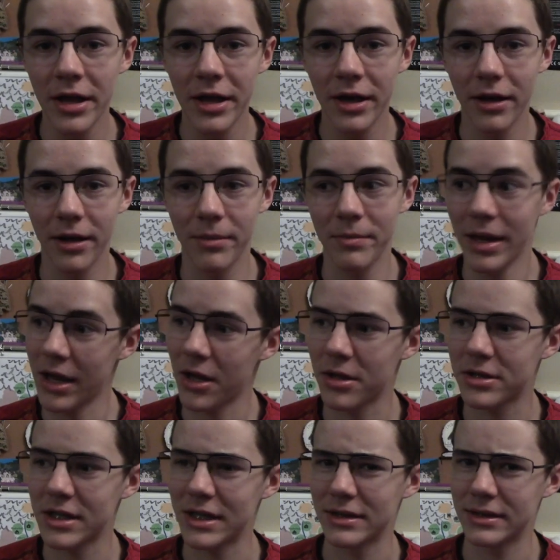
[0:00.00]
Aoth
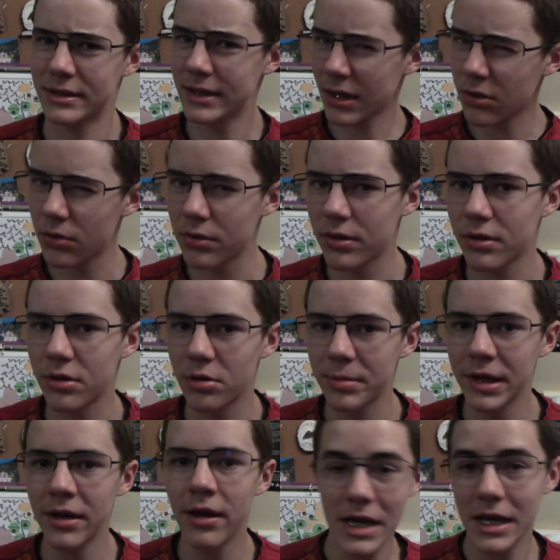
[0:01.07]
said it tickled a little bit.